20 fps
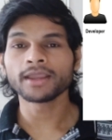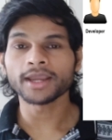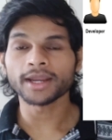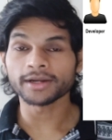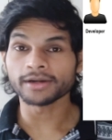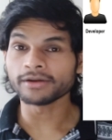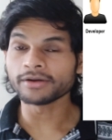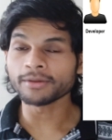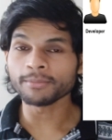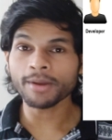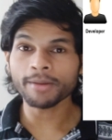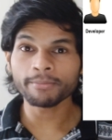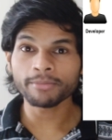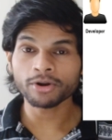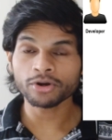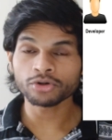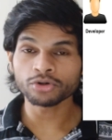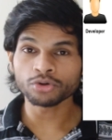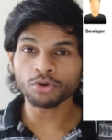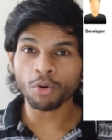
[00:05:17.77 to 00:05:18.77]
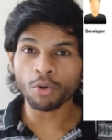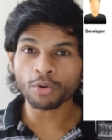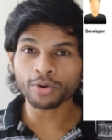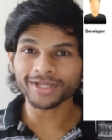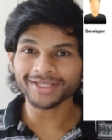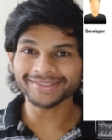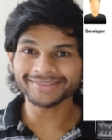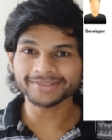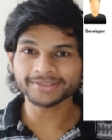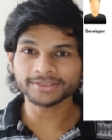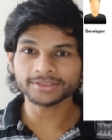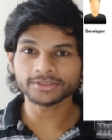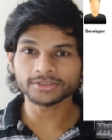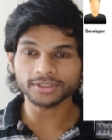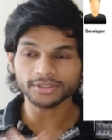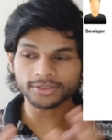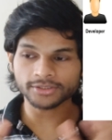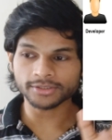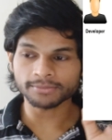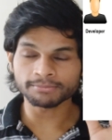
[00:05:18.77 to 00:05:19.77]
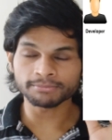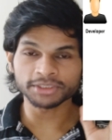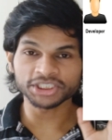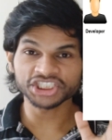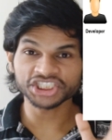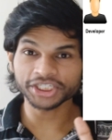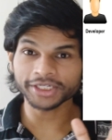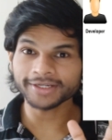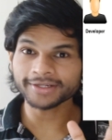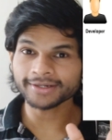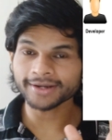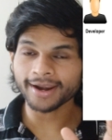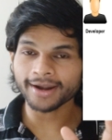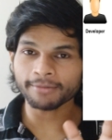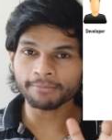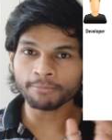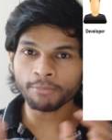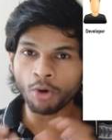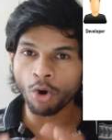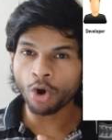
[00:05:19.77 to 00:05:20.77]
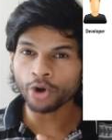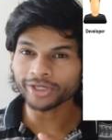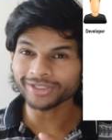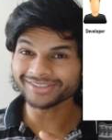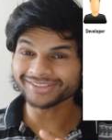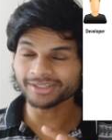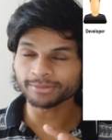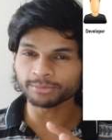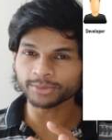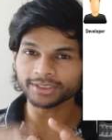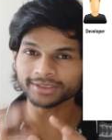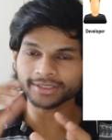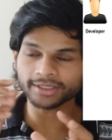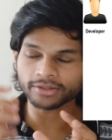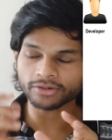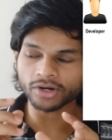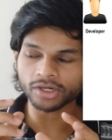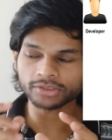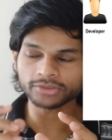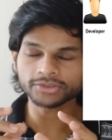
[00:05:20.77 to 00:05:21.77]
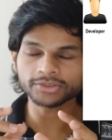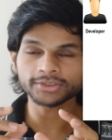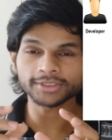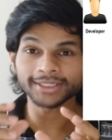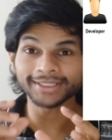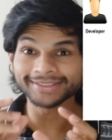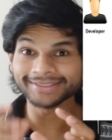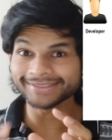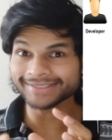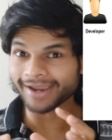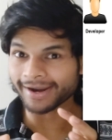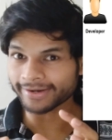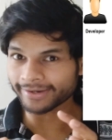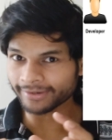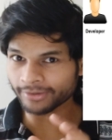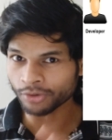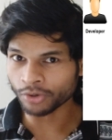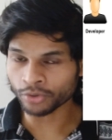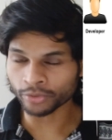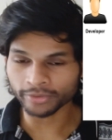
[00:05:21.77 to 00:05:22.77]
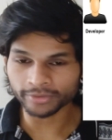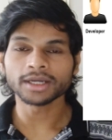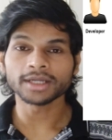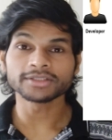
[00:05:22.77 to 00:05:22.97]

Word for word: And remember, node is just a machine and pod is something that runs inside a node.